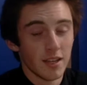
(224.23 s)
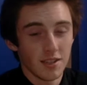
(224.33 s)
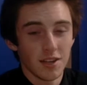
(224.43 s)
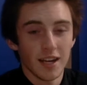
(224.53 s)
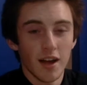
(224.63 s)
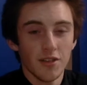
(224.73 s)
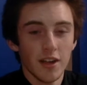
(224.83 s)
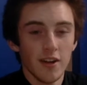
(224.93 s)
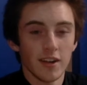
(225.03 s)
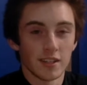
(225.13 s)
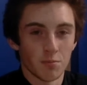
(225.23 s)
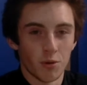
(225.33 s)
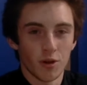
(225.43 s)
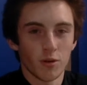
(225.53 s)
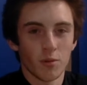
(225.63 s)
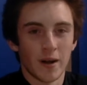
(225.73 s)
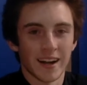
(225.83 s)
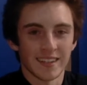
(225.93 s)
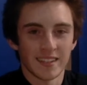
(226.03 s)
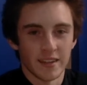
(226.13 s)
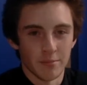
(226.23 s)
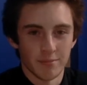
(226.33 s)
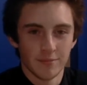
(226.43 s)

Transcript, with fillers: So get out there and support our robotics team.